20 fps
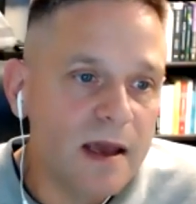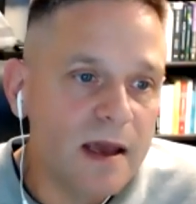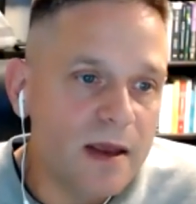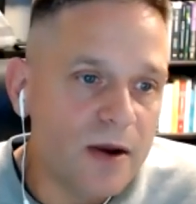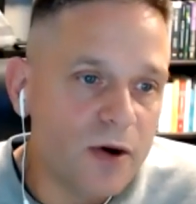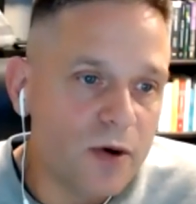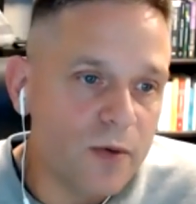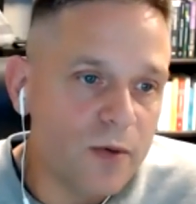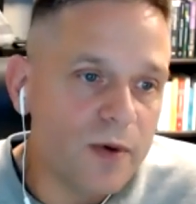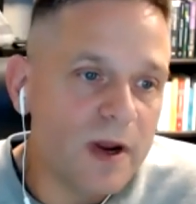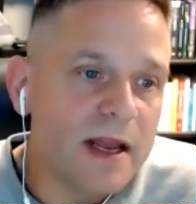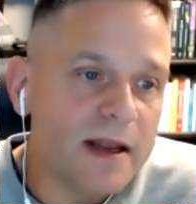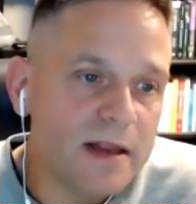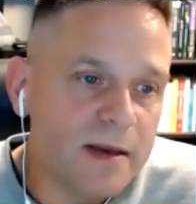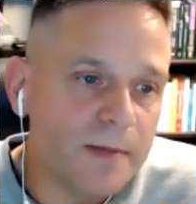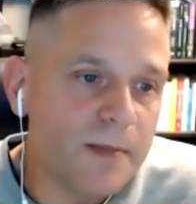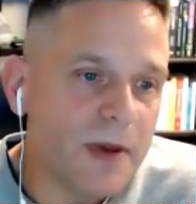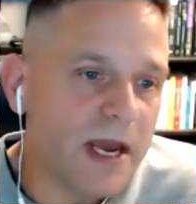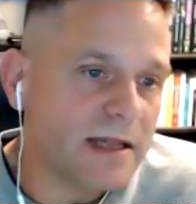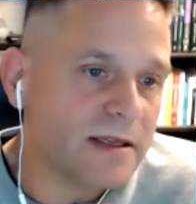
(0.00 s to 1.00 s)
you know, it really
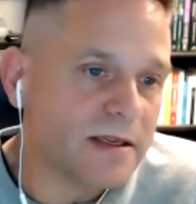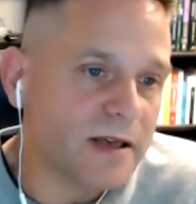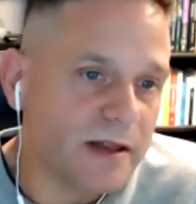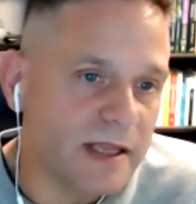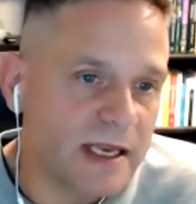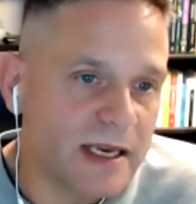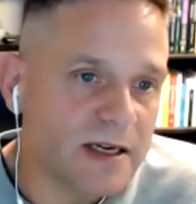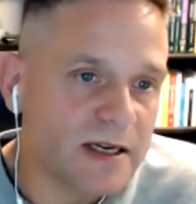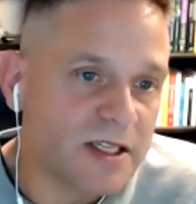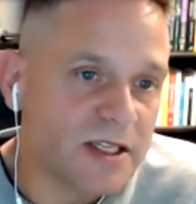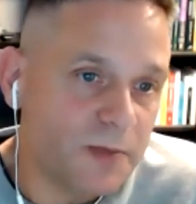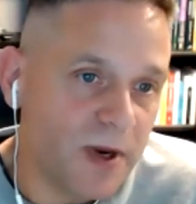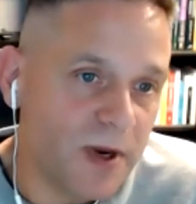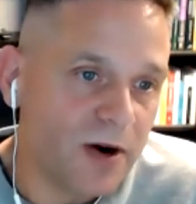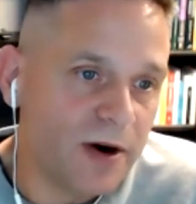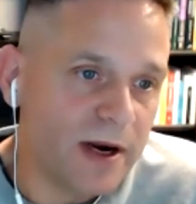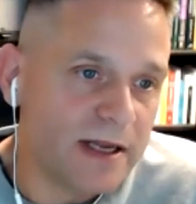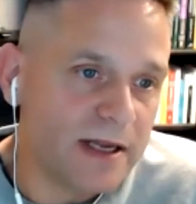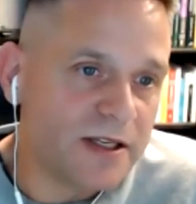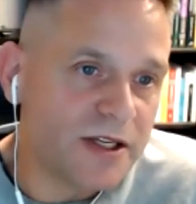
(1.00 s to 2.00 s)
depends on the
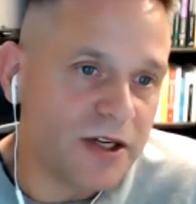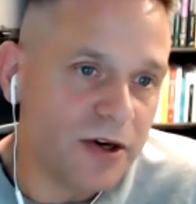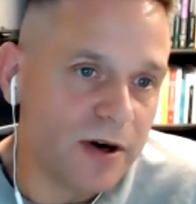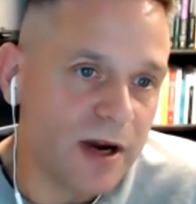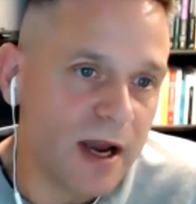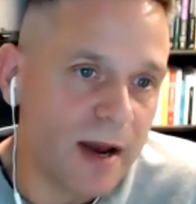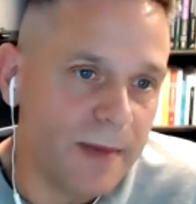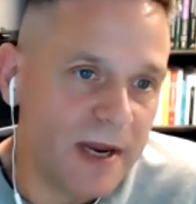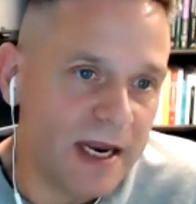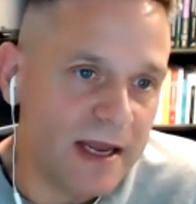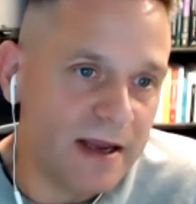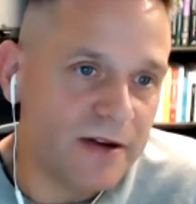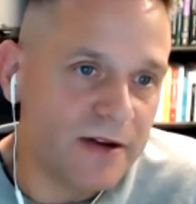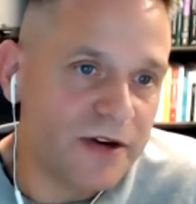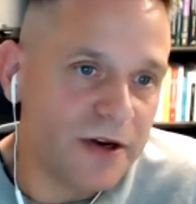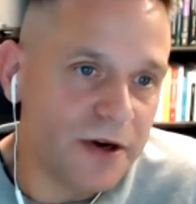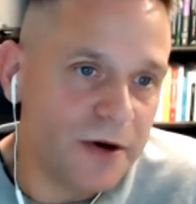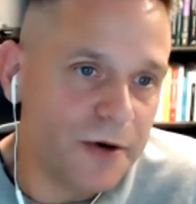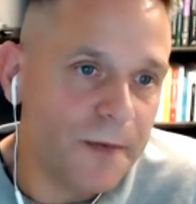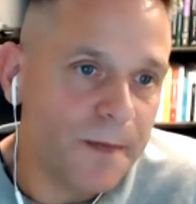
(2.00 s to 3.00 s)
experience you're coming
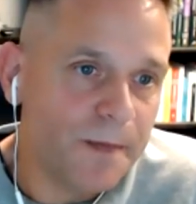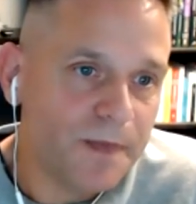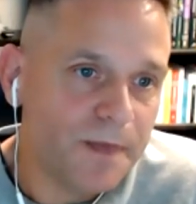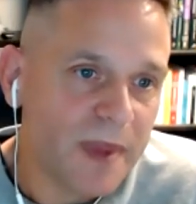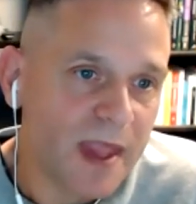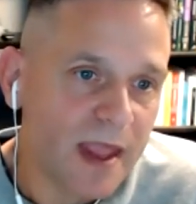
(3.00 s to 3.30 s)
into